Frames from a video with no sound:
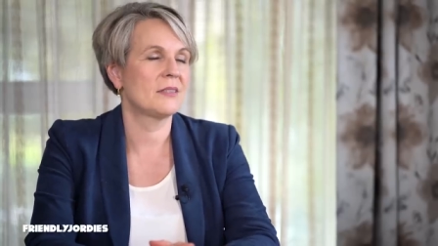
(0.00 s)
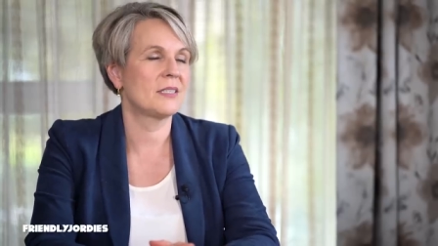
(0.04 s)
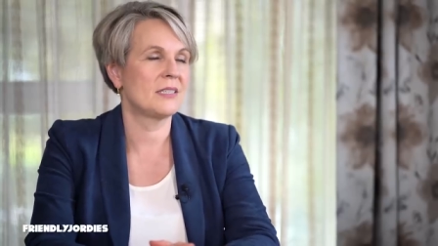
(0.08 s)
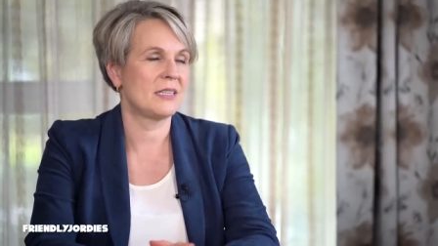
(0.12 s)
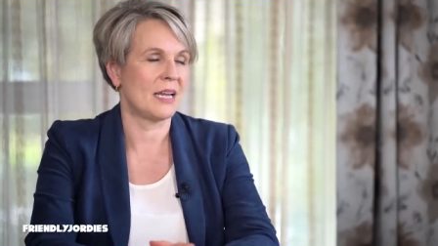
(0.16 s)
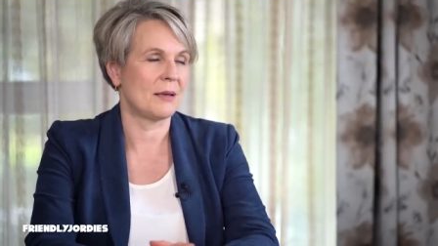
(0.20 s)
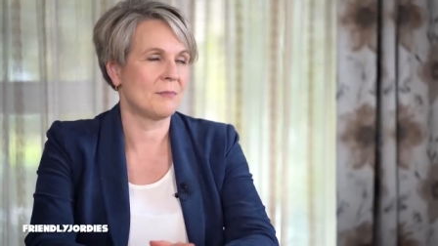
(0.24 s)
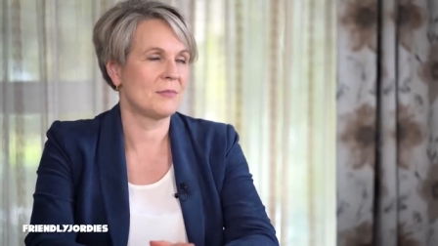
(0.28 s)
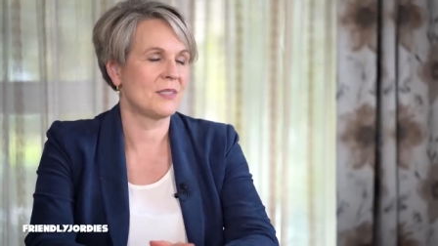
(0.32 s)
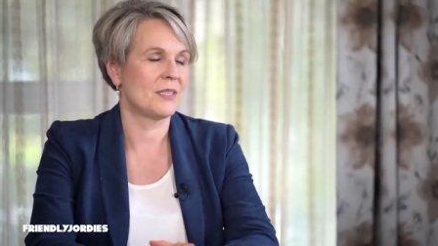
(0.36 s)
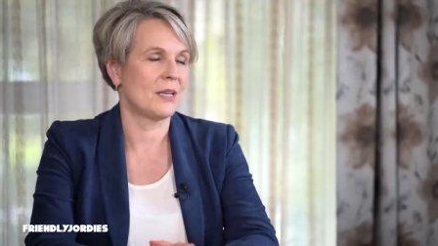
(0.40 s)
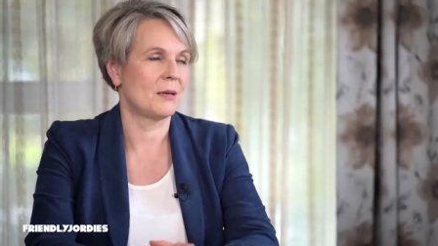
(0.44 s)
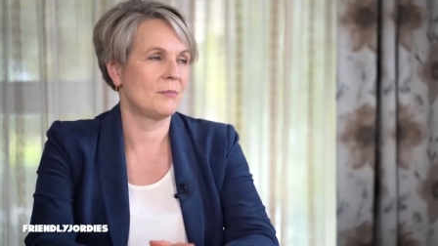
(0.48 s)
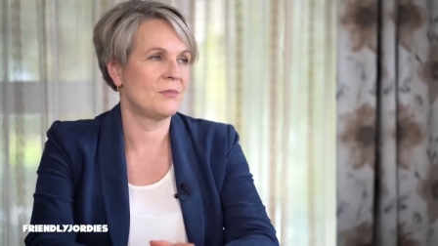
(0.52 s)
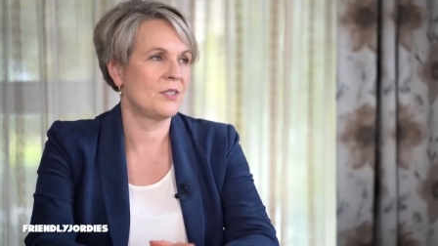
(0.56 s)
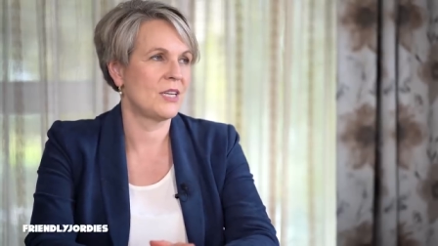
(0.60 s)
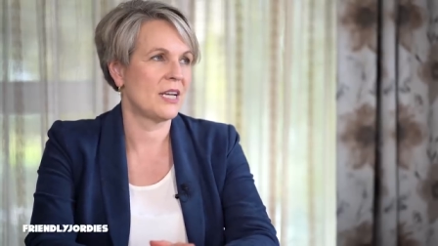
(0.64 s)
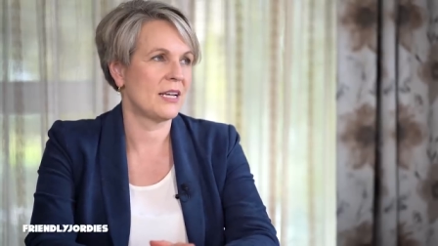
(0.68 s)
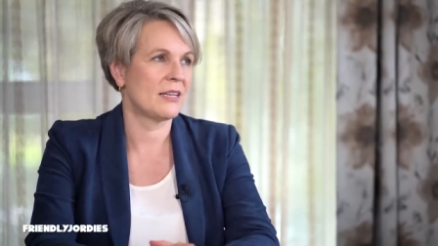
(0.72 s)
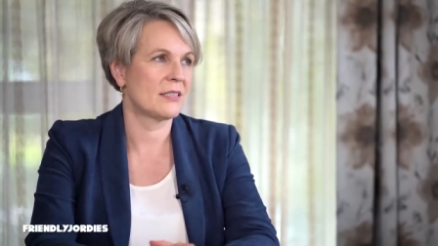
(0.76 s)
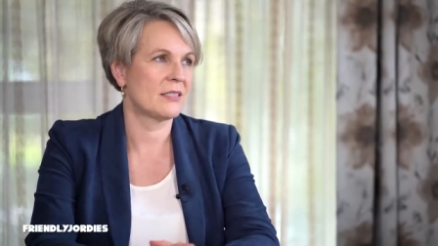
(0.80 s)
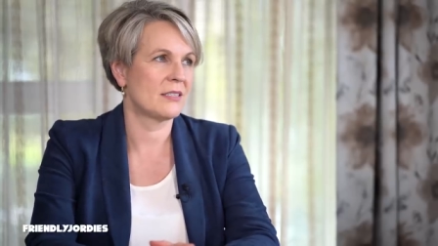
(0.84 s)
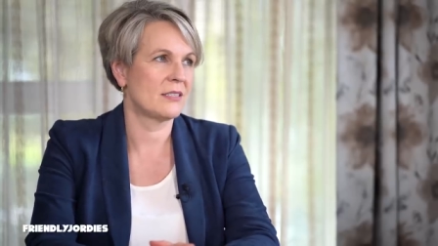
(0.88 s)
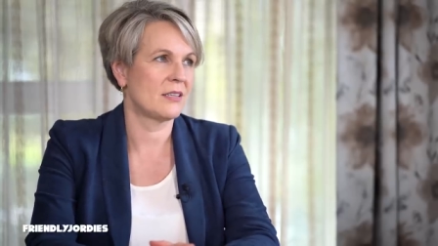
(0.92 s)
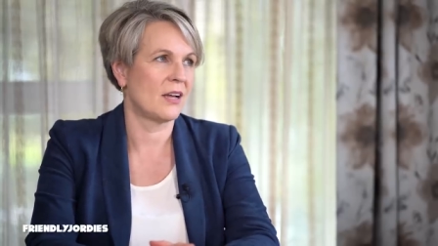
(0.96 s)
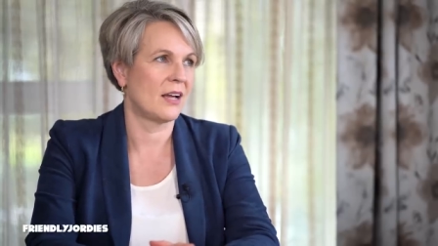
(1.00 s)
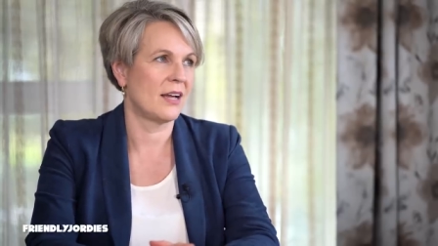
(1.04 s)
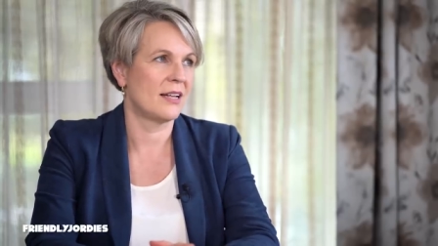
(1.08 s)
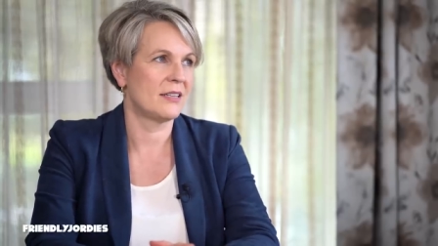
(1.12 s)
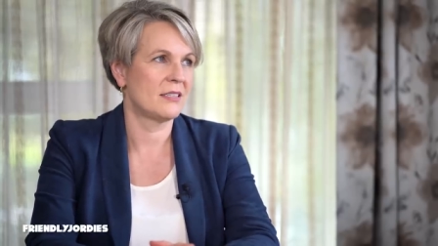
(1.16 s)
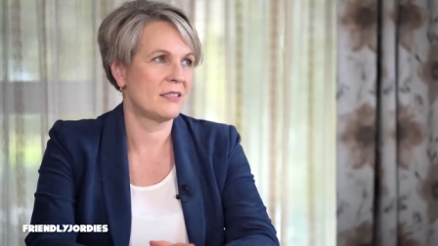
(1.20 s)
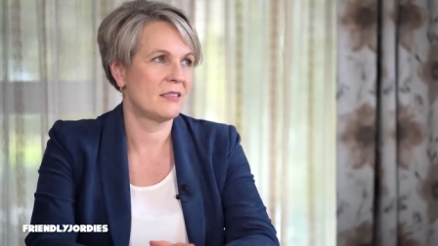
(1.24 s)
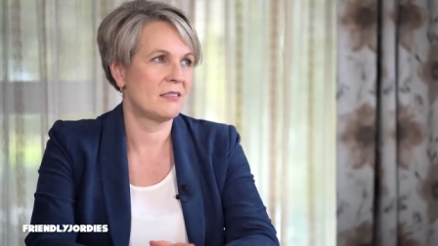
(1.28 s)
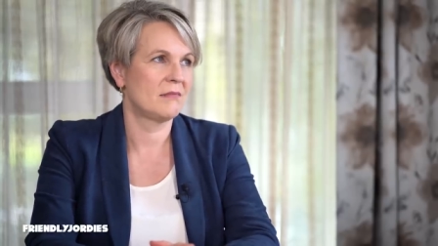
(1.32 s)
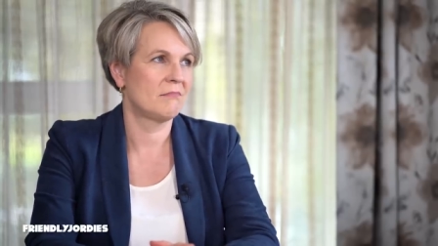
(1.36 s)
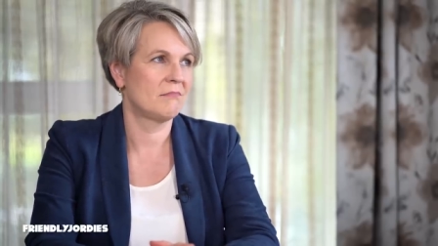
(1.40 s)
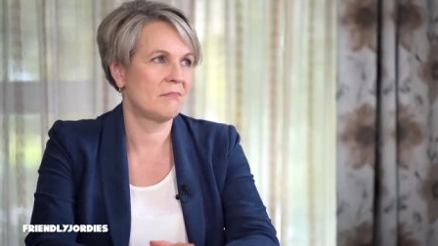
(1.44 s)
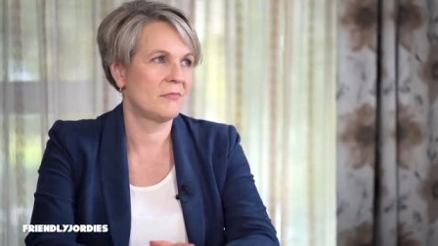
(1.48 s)
STEM subjects,
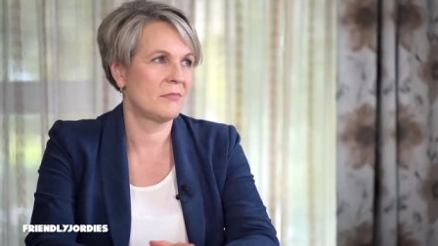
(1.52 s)
science,